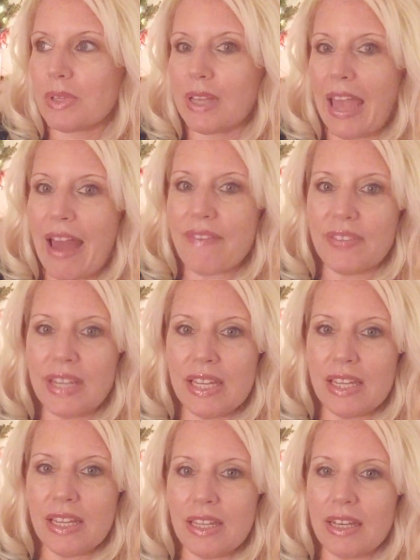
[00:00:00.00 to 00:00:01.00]

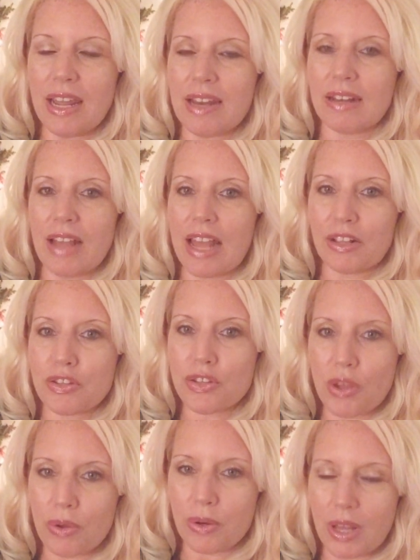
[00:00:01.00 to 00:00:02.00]
caffeine and
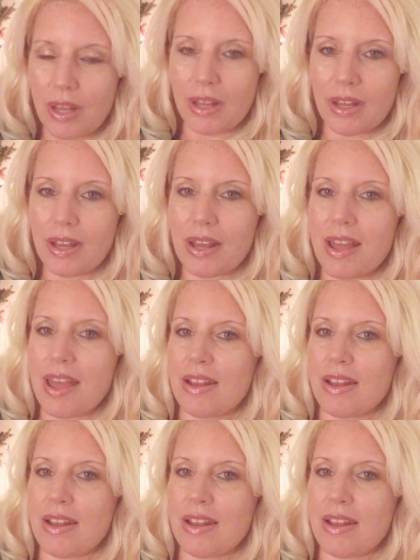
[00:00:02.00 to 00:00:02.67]
soda